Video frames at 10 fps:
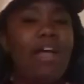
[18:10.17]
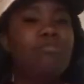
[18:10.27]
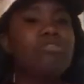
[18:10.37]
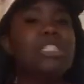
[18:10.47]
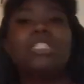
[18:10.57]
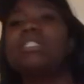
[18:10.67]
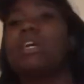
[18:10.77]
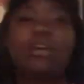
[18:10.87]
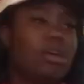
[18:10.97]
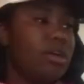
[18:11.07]
you just
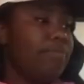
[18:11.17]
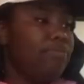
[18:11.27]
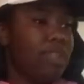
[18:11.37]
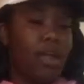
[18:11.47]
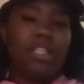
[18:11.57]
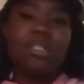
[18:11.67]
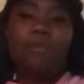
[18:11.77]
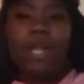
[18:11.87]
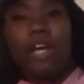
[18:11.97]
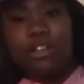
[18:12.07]

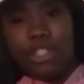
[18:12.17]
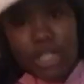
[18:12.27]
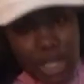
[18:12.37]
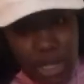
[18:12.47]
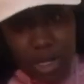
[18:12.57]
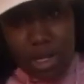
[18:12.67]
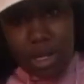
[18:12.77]
splurging it.